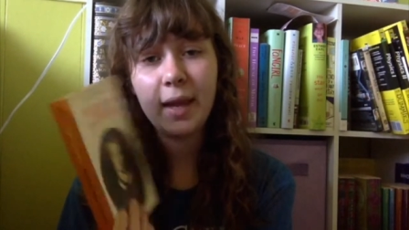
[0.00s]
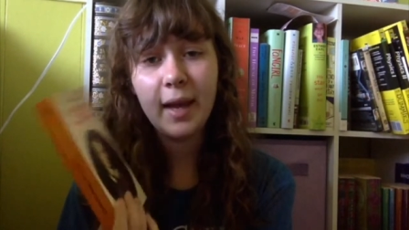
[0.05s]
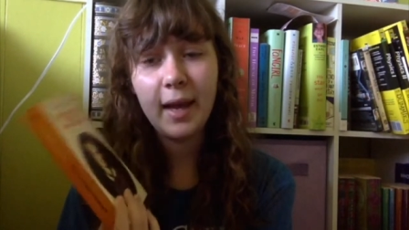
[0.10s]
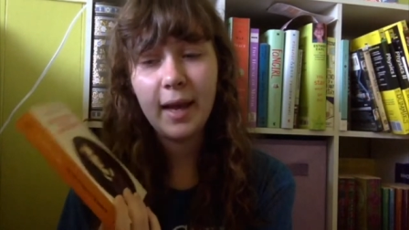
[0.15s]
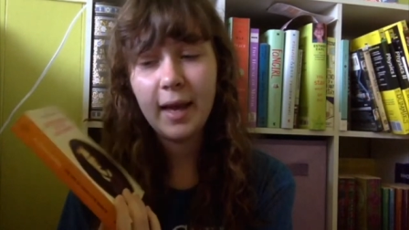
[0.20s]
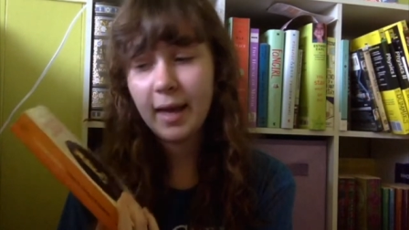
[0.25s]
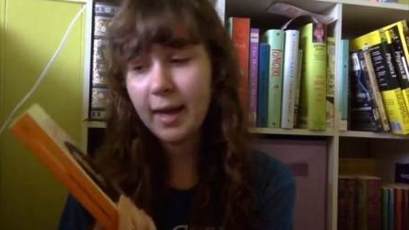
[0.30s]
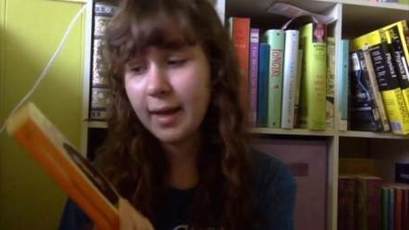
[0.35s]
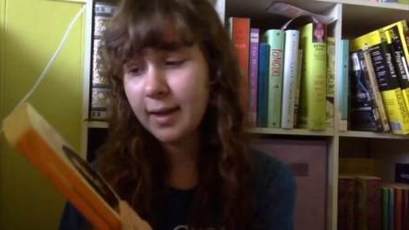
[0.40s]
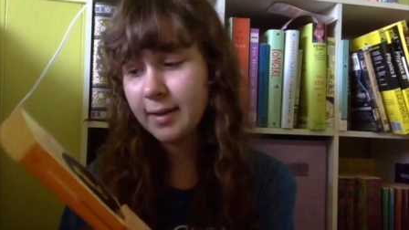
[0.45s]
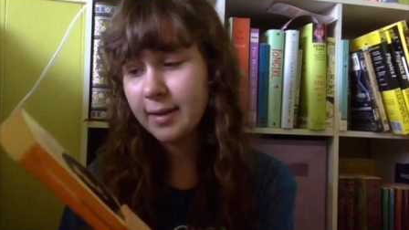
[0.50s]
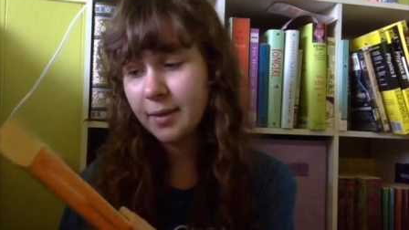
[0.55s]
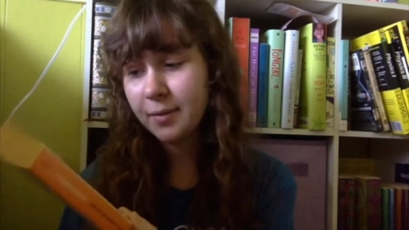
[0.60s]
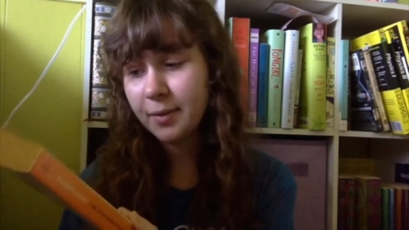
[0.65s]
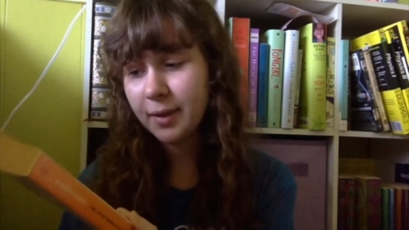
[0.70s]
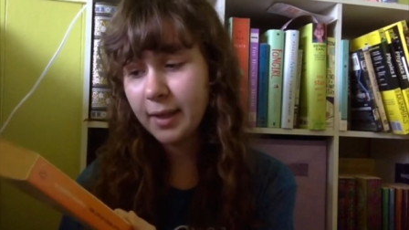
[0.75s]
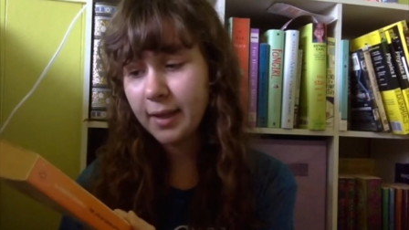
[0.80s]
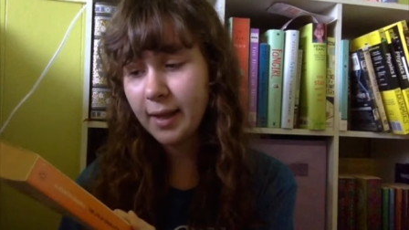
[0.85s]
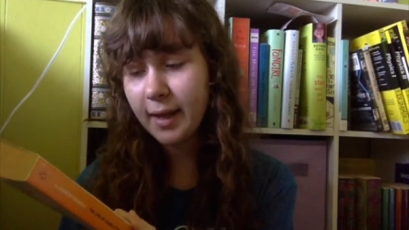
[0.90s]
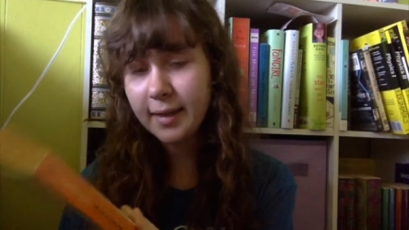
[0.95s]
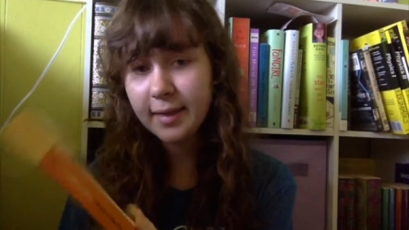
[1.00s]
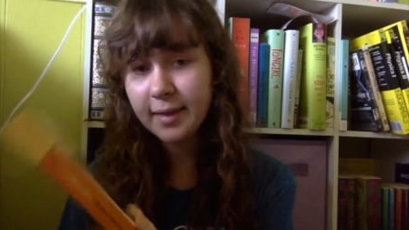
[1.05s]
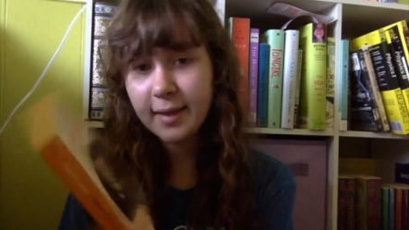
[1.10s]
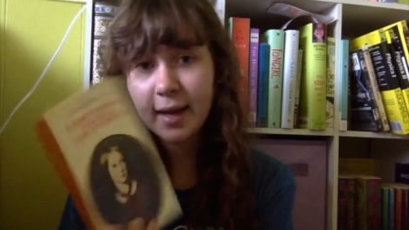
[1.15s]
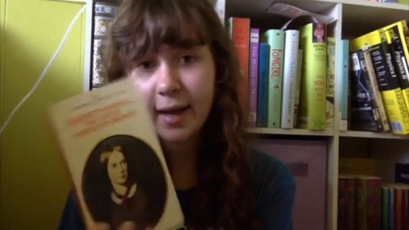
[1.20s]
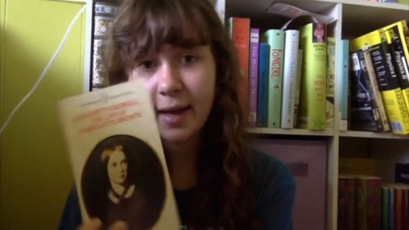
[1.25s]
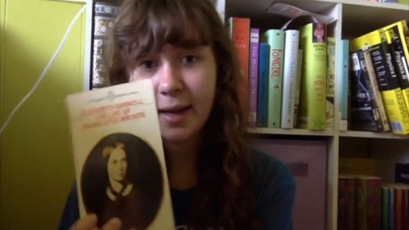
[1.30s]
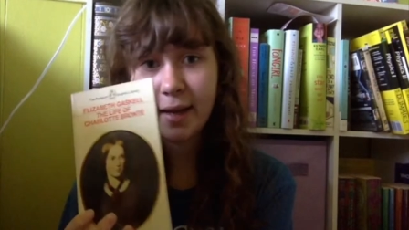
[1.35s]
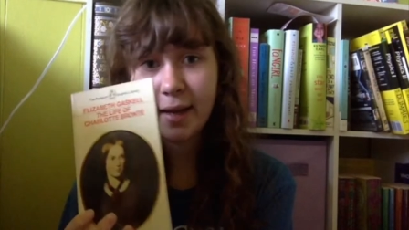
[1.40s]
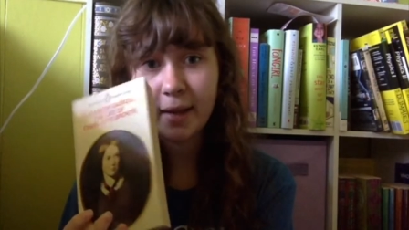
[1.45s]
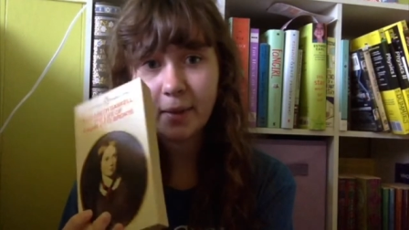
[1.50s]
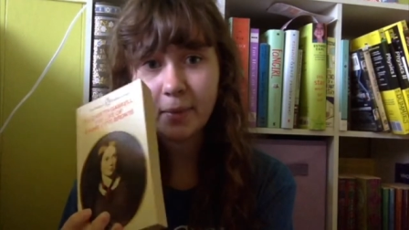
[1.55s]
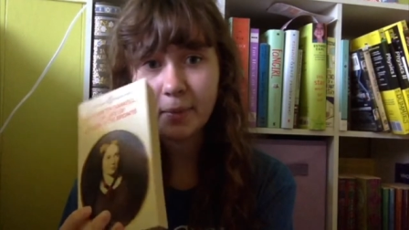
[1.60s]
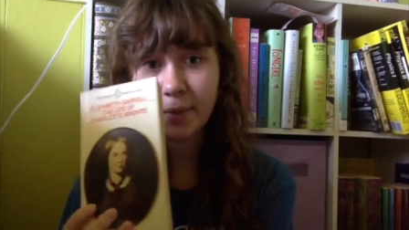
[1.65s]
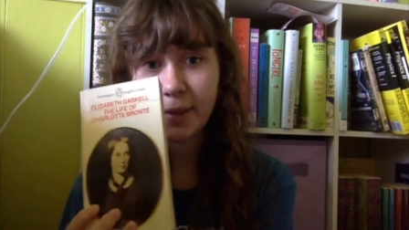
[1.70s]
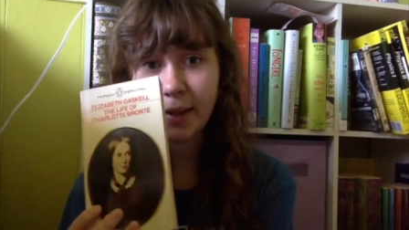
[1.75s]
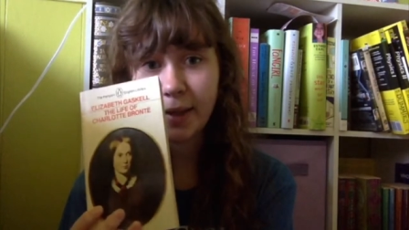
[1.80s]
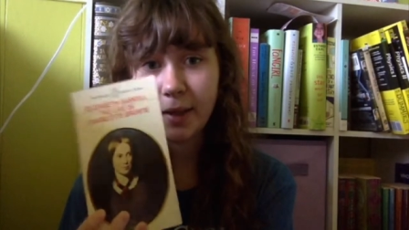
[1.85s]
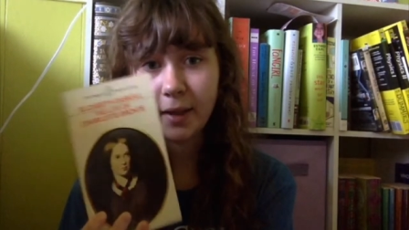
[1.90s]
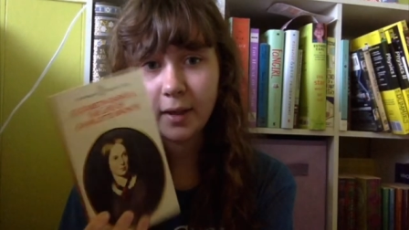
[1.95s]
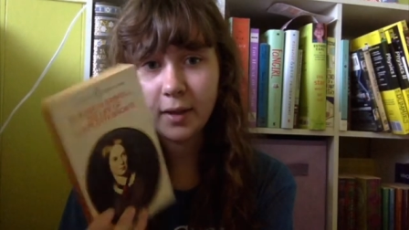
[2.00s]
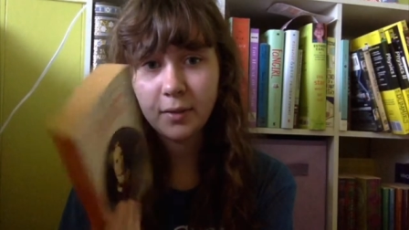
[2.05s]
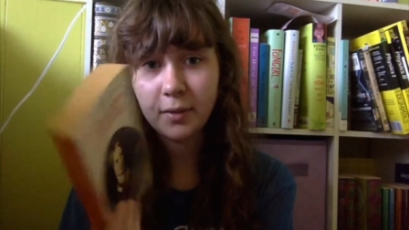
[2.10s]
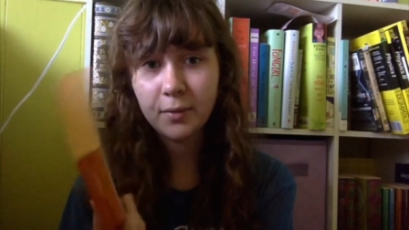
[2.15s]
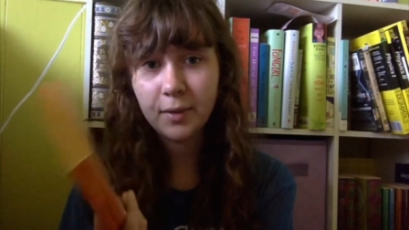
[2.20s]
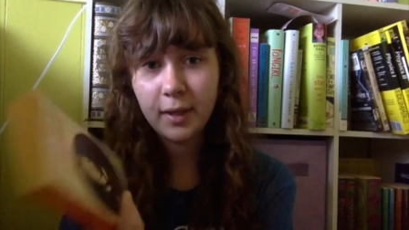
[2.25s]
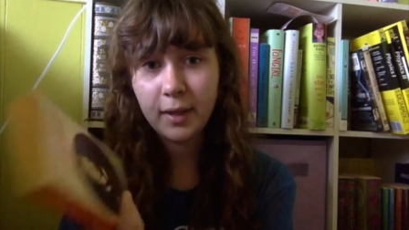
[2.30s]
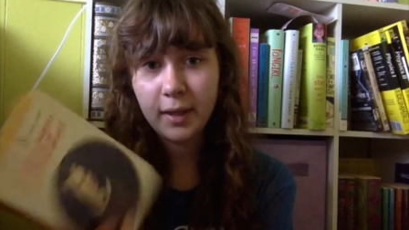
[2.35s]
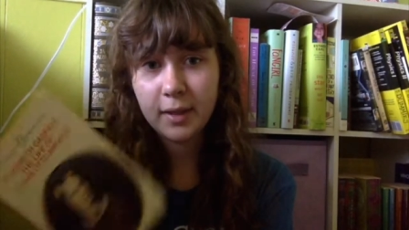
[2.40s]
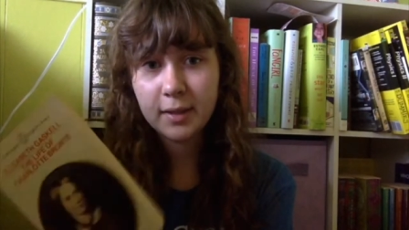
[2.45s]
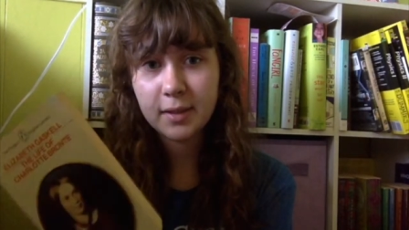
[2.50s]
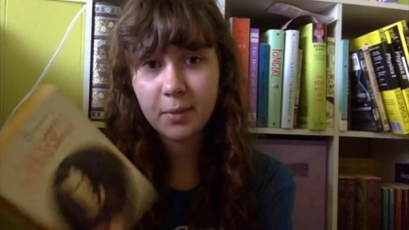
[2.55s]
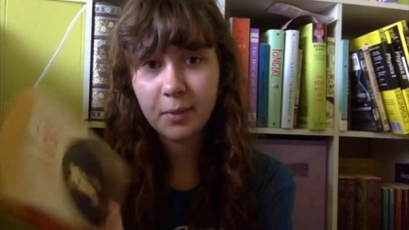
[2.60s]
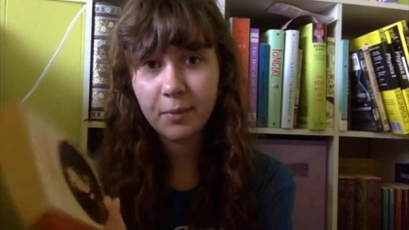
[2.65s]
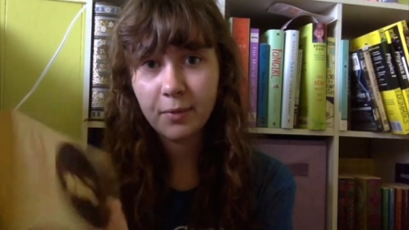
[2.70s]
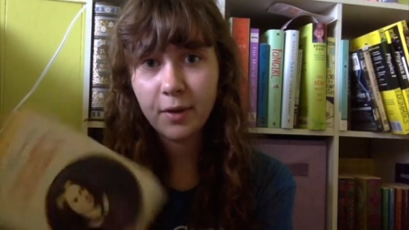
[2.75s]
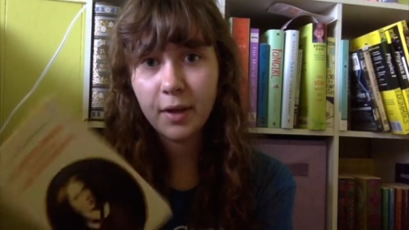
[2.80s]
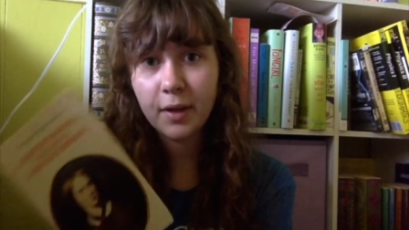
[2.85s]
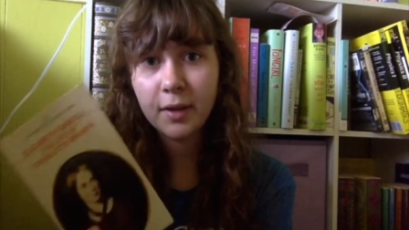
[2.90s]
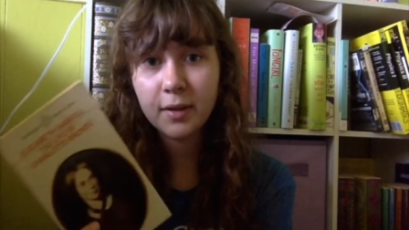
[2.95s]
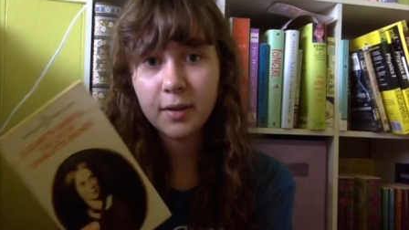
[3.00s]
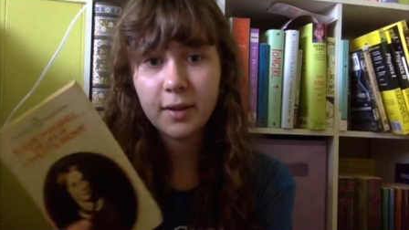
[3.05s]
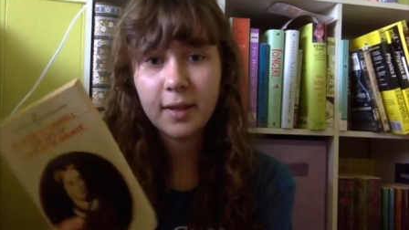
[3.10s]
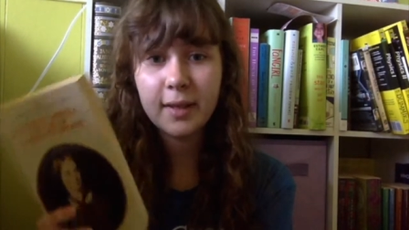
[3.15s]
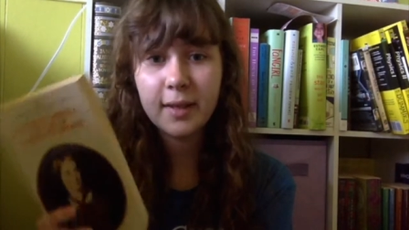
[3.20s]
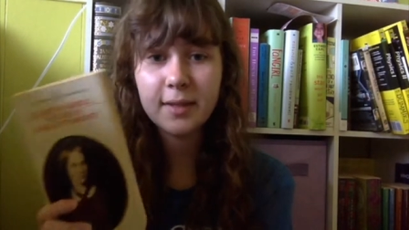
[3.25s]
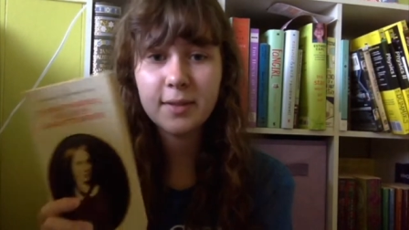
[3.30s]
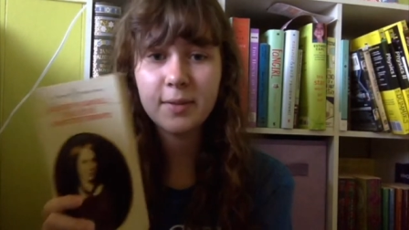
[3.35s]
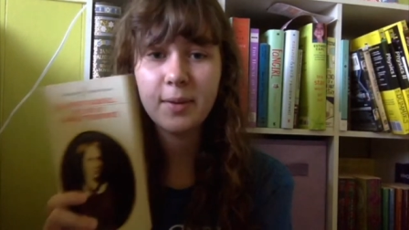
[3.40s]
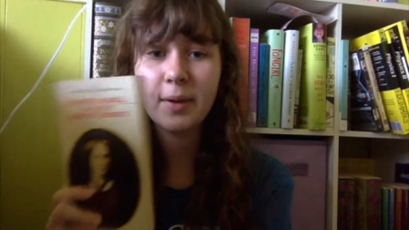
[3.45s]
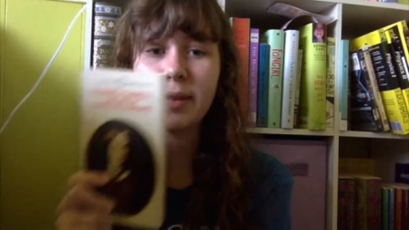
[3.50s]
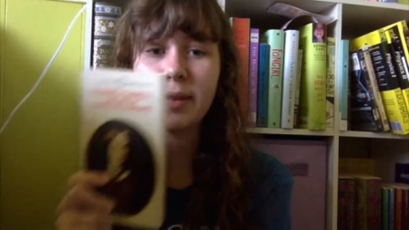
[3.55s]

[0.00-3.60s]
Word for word: and I really like that, and I'm planning on reading some of her other things, so